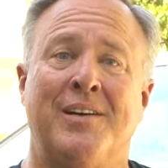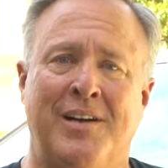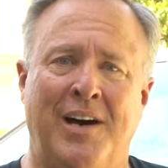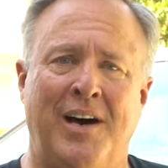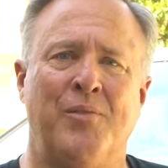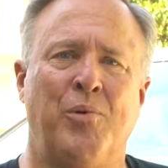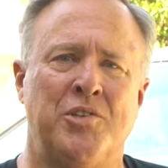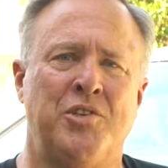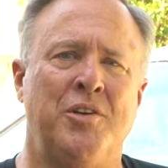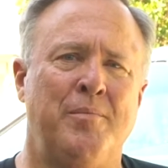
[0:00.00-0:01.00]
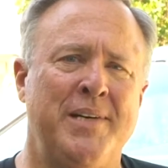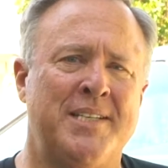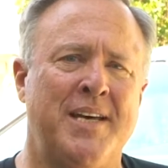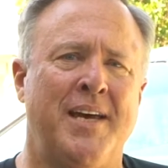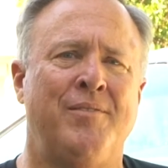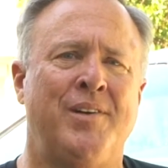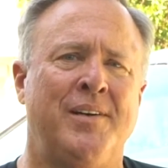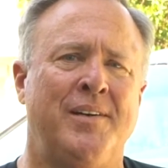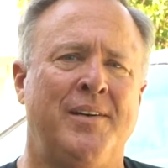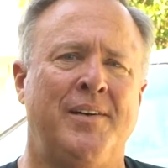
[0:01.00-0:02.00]
God wants you to be saved,
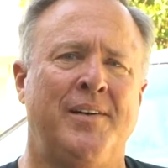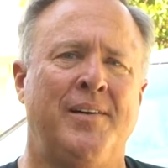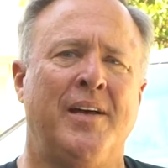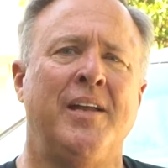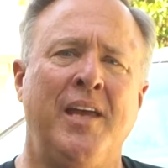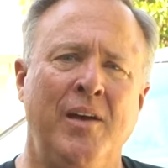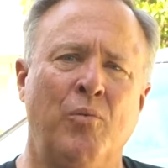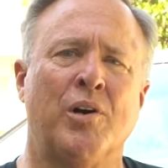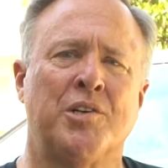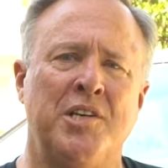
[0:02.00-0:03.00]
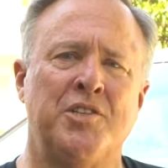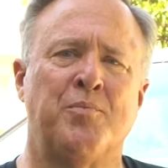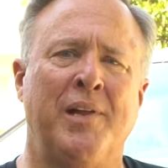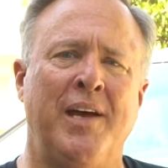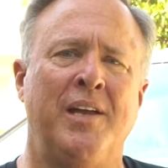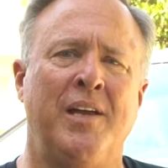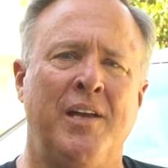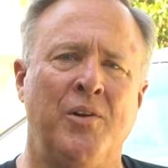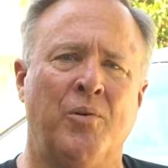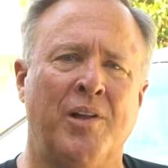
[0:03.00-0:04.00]
and he works his plan
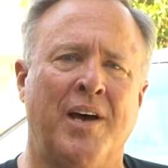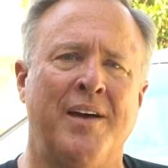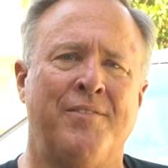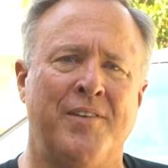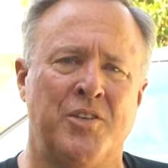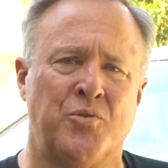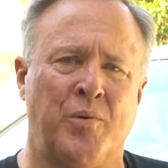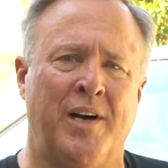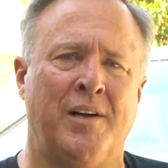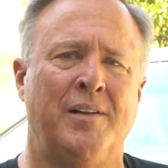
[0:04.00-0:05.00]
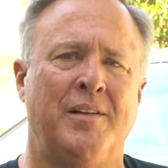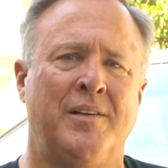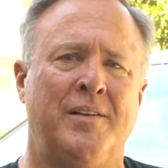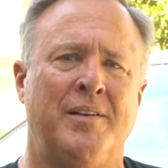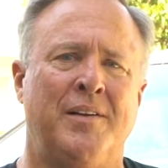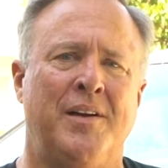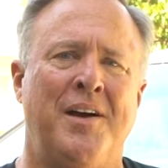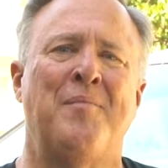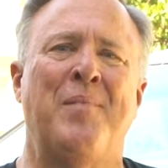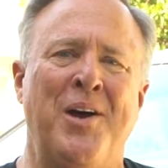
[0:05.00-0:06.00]
in your life as well.
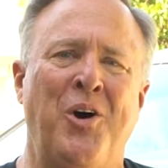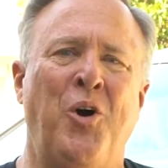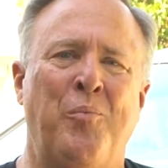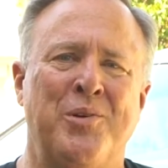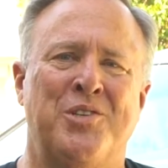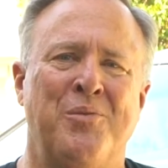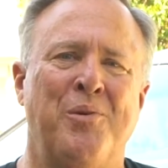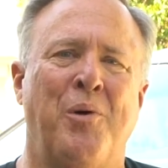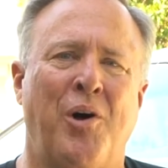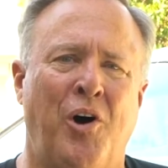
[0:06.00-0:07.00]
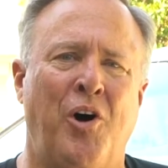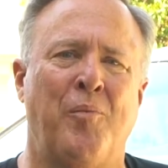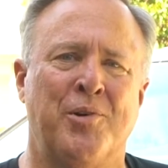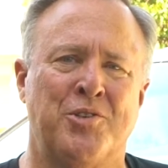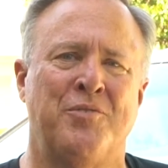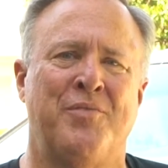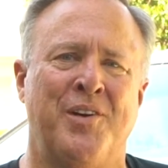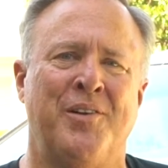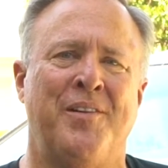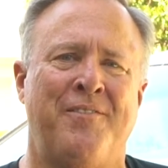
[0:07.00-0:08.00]
My hope is that we will all
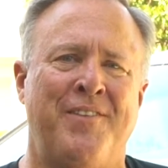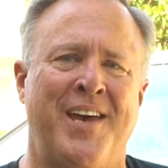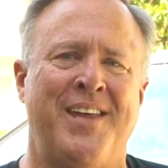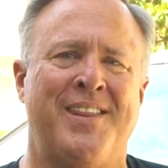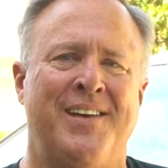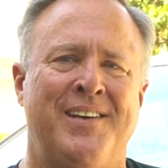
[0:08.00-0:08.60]
persevere in the faith.